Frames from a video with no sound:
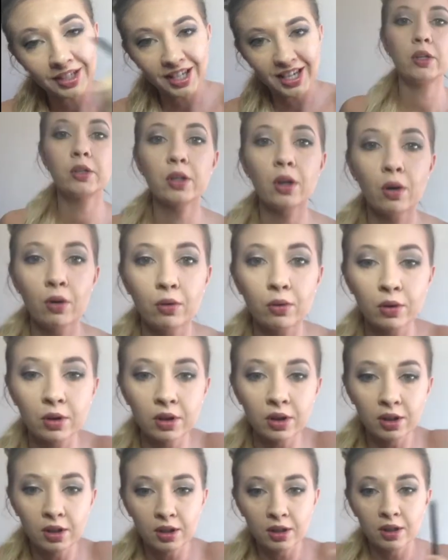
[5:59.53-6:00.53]
So
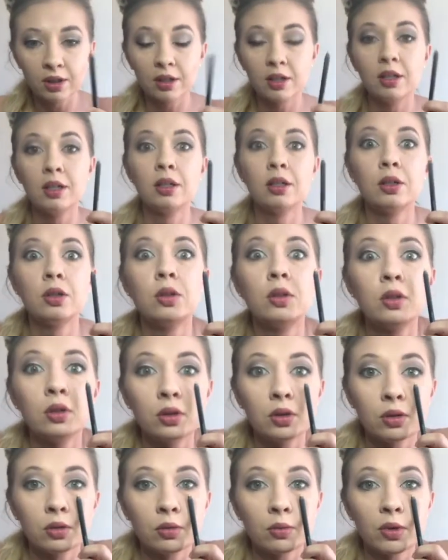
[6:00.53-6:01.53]

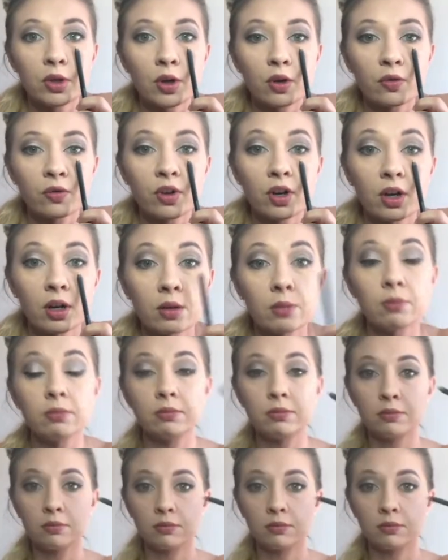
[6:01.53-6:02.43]
we go from,